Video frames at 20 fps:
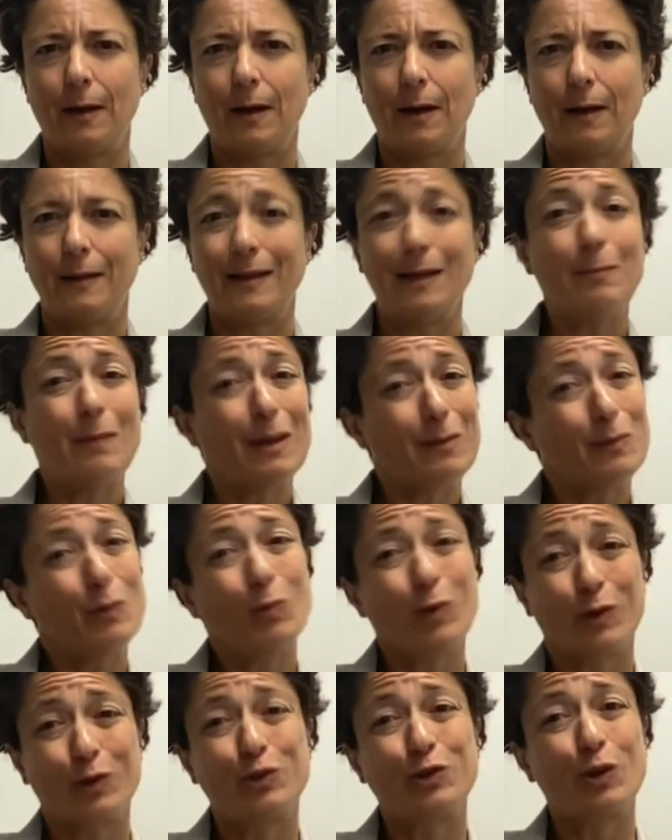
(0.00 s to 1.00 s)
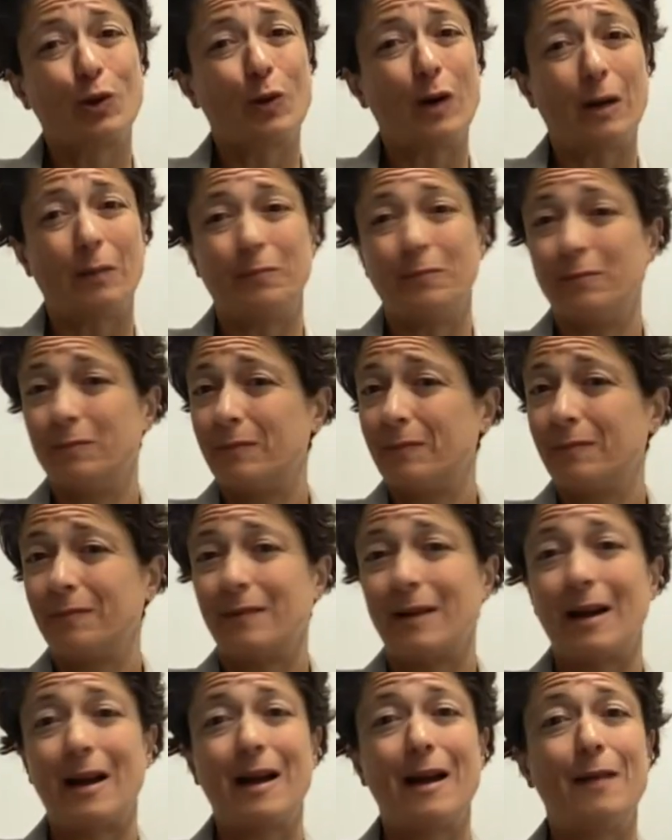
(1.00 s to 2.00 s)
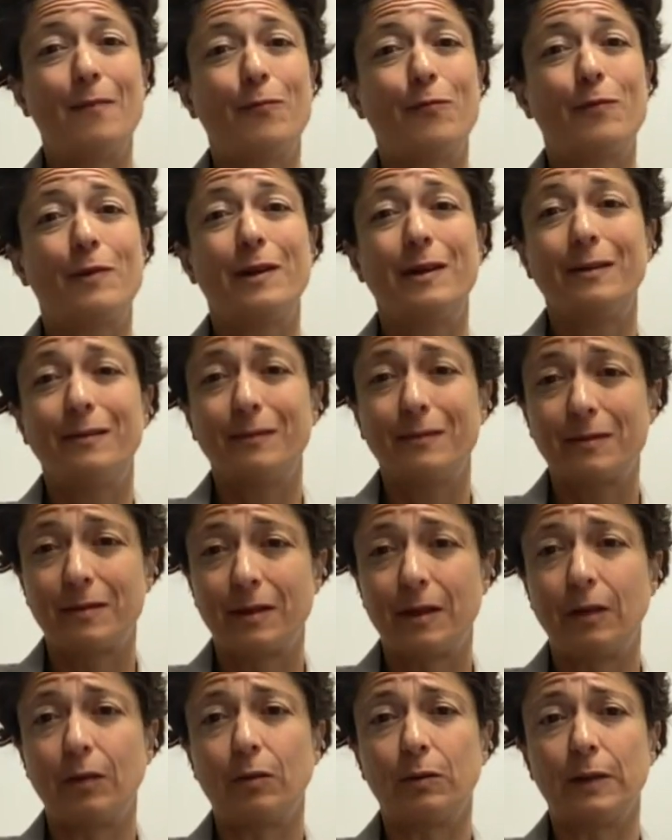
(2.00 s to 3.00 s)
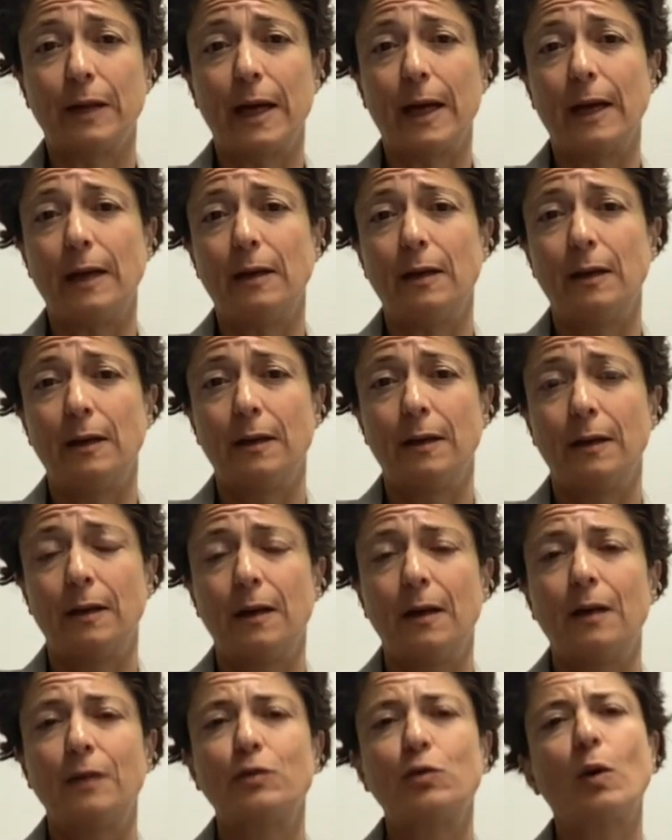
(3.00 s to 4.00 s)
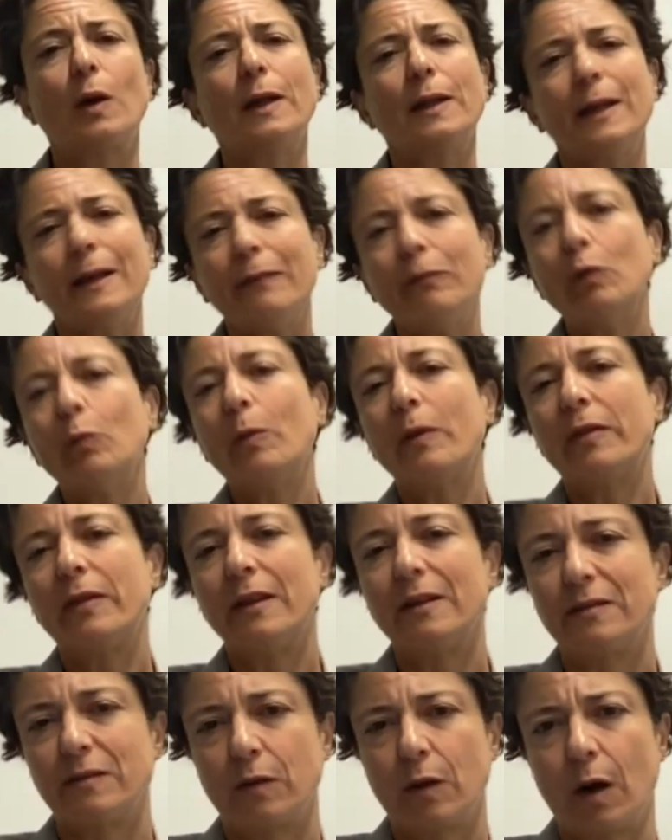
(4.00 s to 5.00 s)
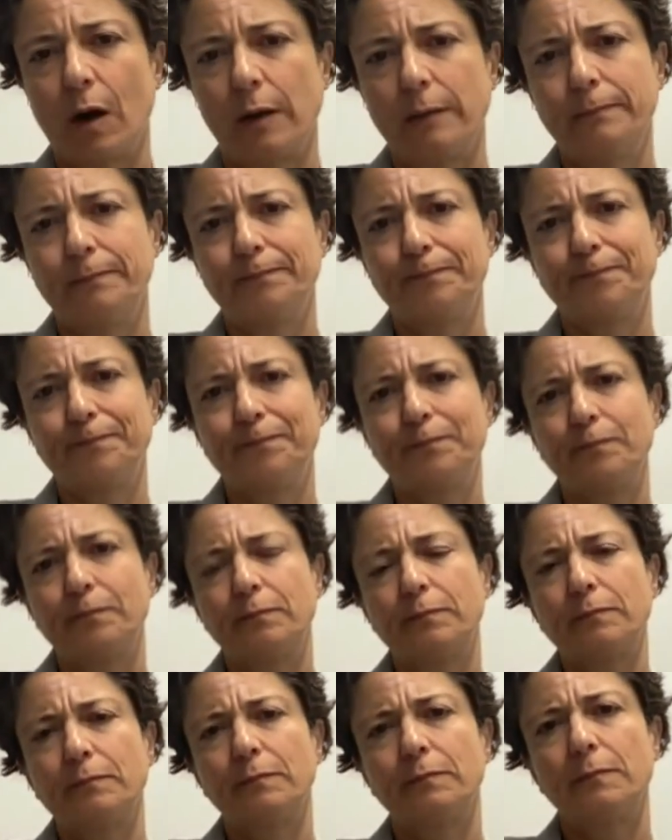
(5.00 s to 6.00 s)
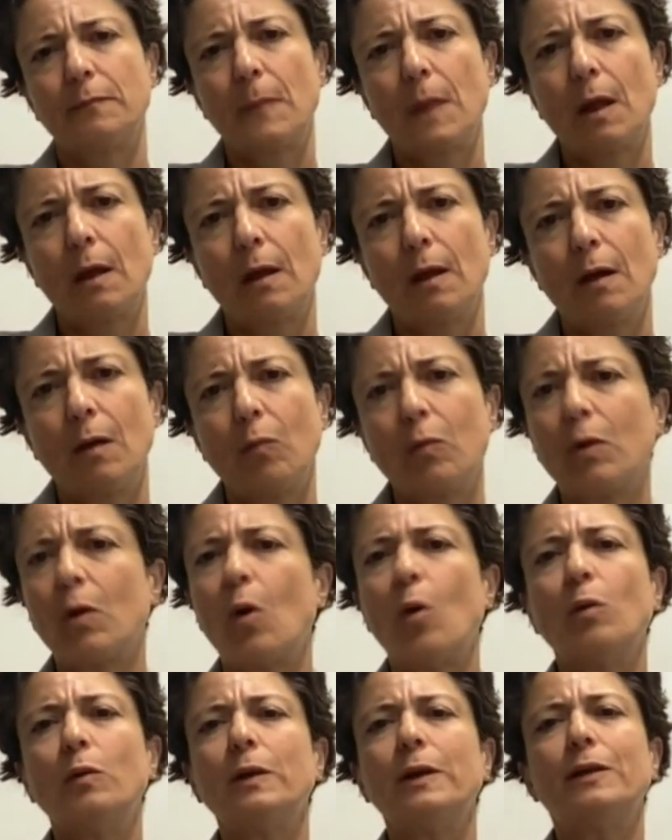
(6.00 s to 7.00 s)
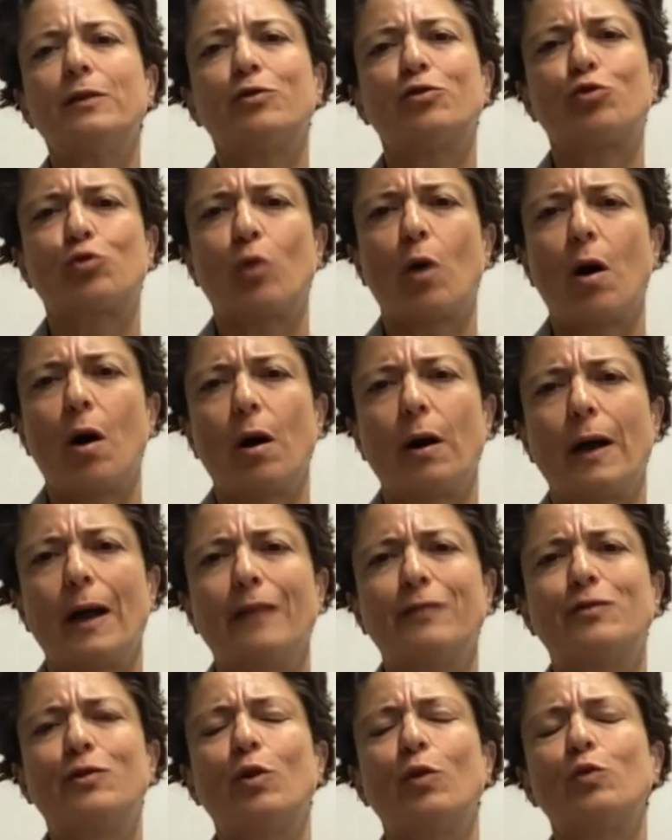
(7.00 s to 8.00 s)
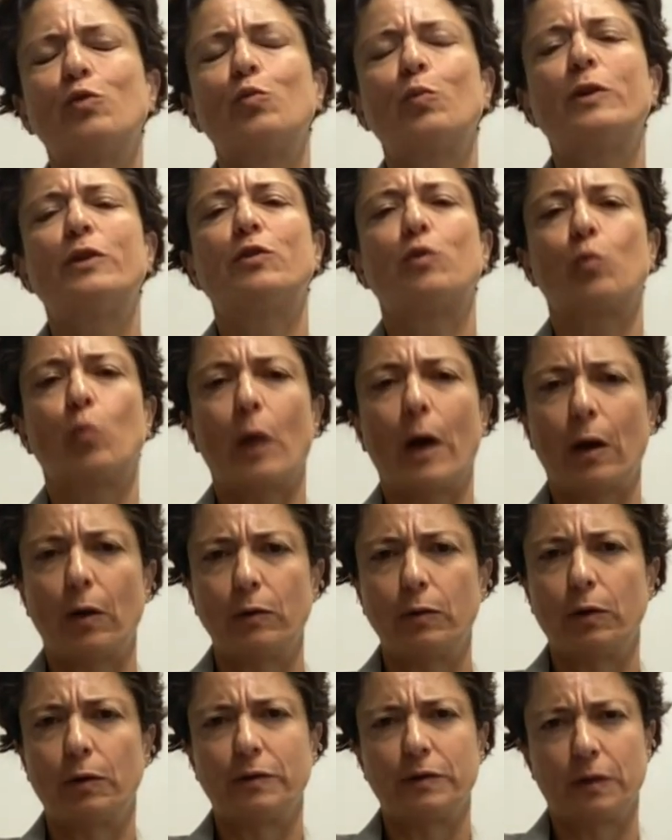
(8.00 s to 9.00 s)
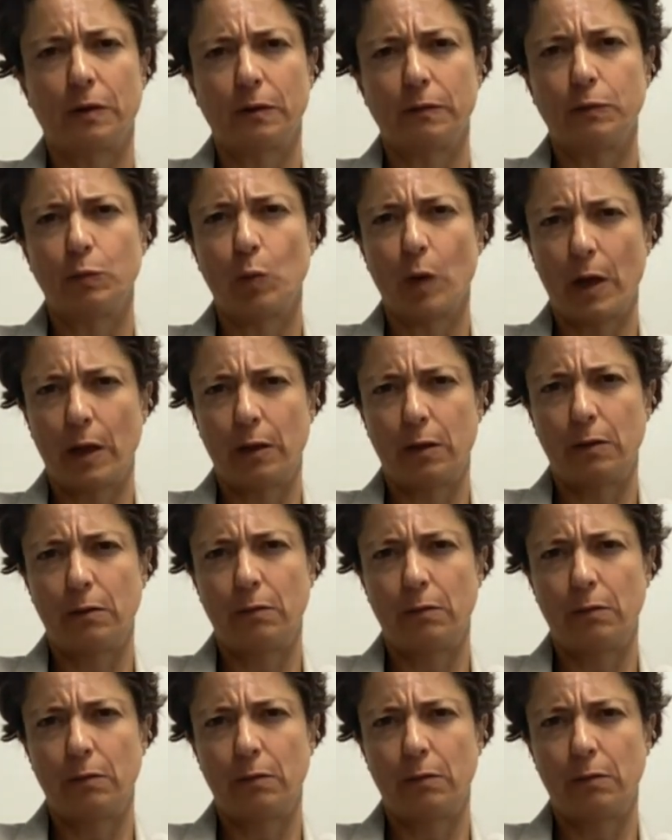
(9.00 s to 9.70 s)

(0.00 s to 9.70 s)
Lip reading: They make me want to show up every single day. So I leave you with this thought. We're only as strong as those we surround ourselves with.